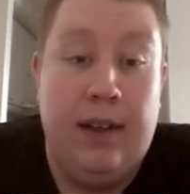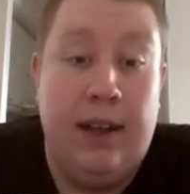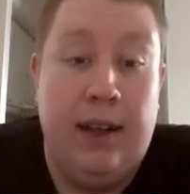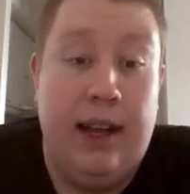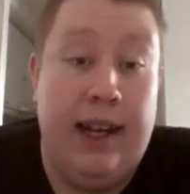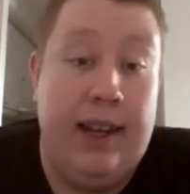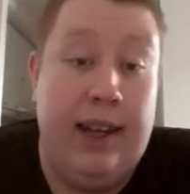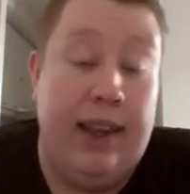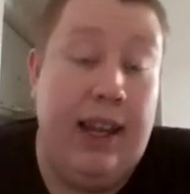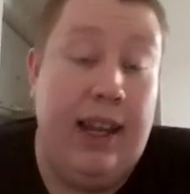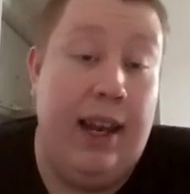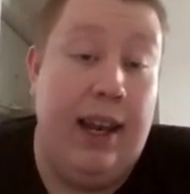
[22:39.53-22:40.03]

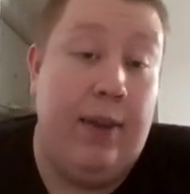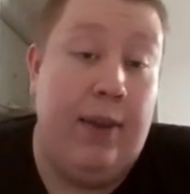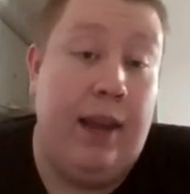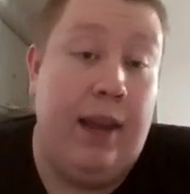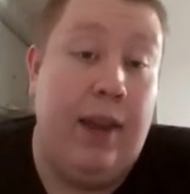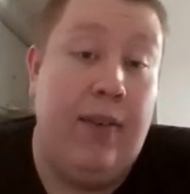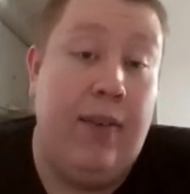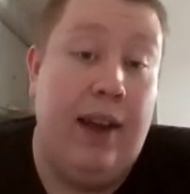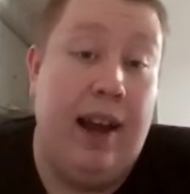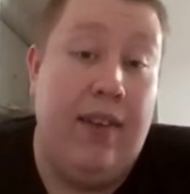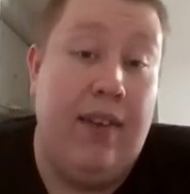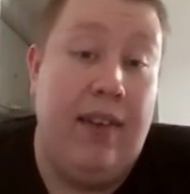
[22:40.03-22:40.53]
And
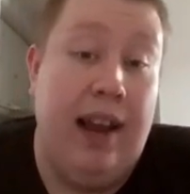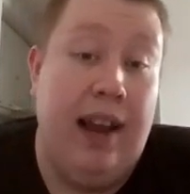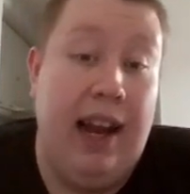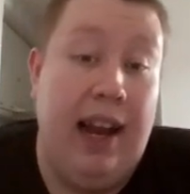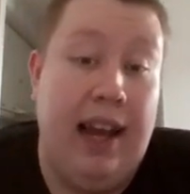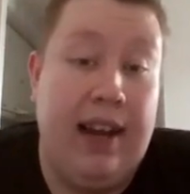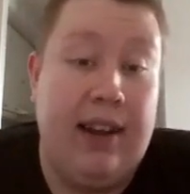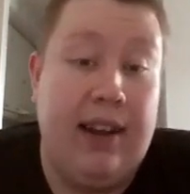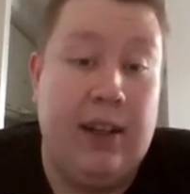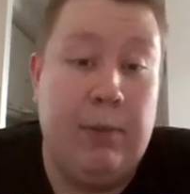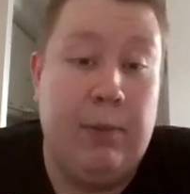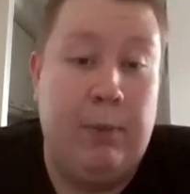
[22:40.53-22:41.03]
then we have
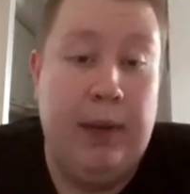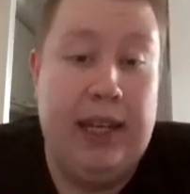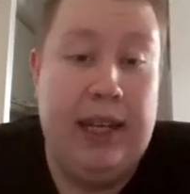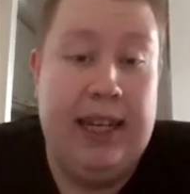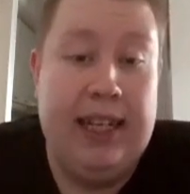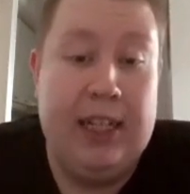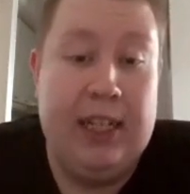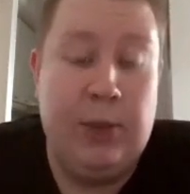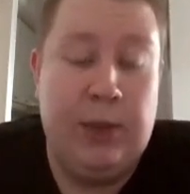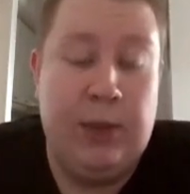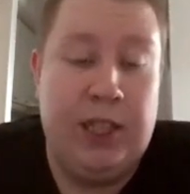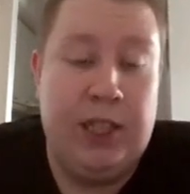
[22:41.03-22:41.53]
Elegant
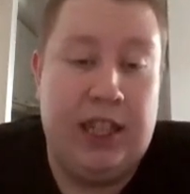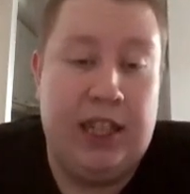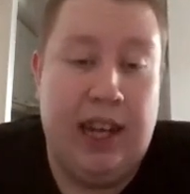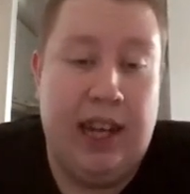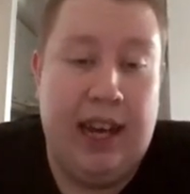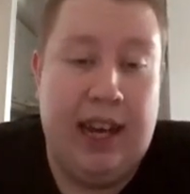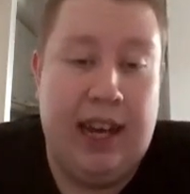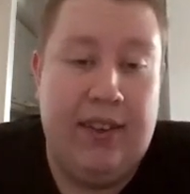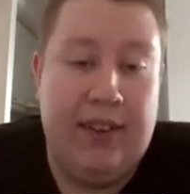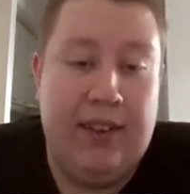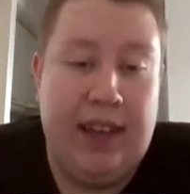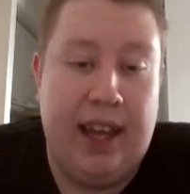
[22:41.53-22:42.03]
Beast, which I
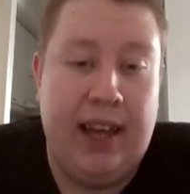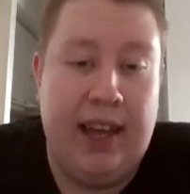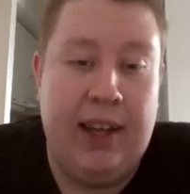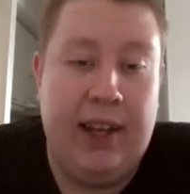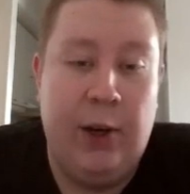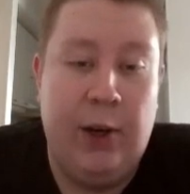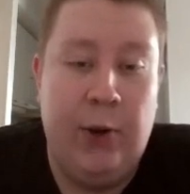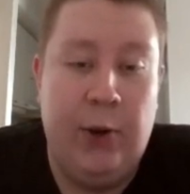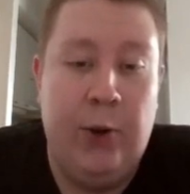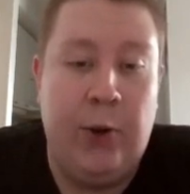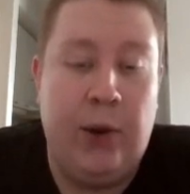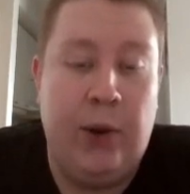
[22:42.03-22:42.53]
have the
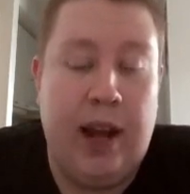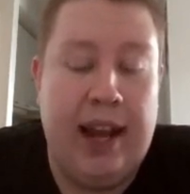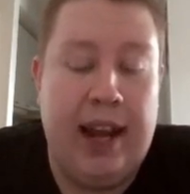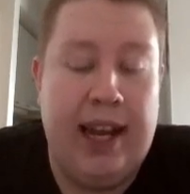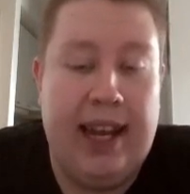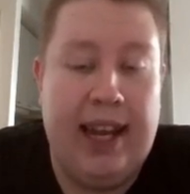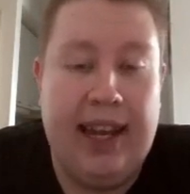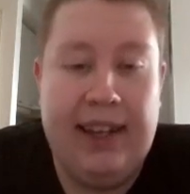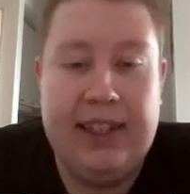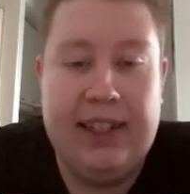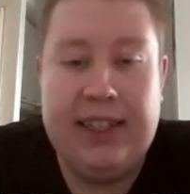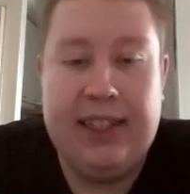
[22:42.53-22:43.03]
new
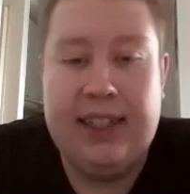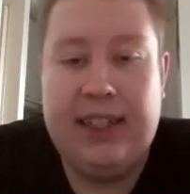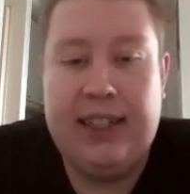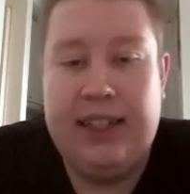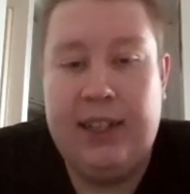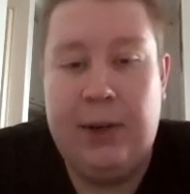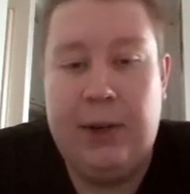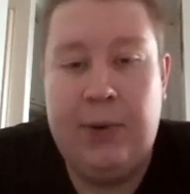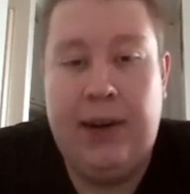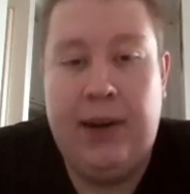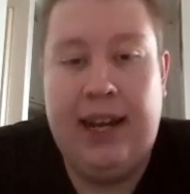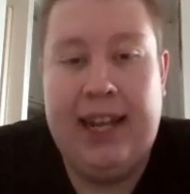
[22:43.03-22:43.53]
Radiance
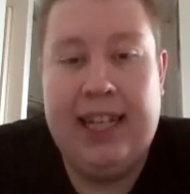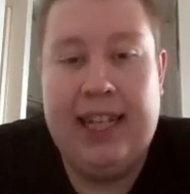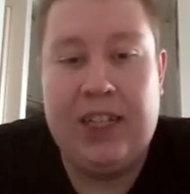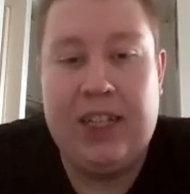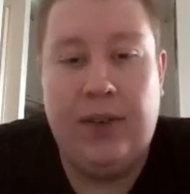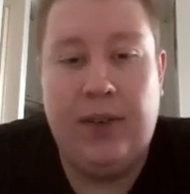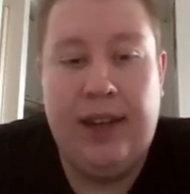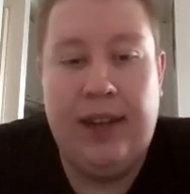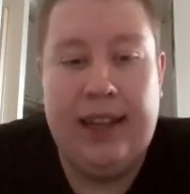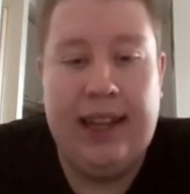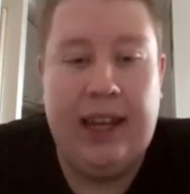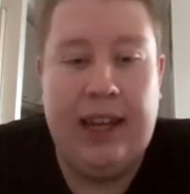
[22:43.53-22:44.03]
release
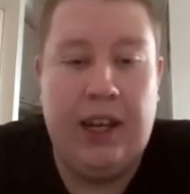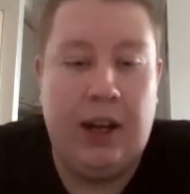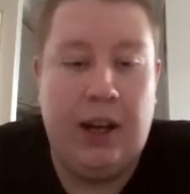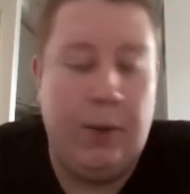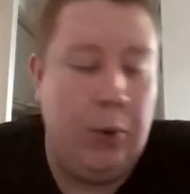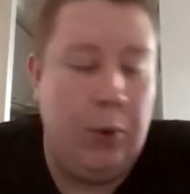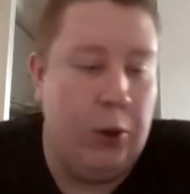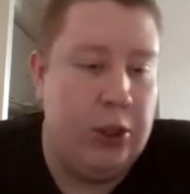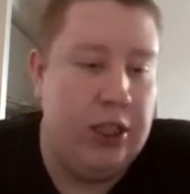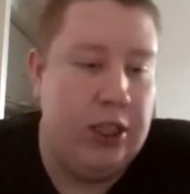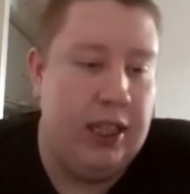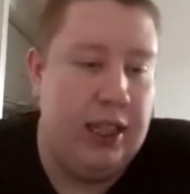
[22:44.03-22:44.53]
of it, and I
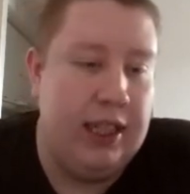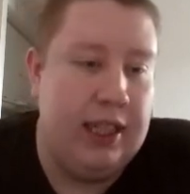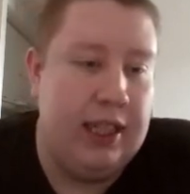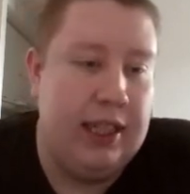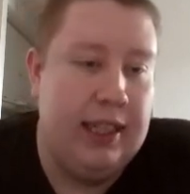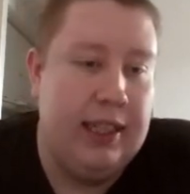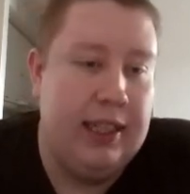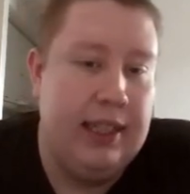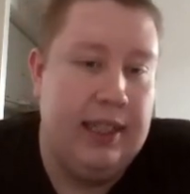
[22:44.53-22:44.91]
watched it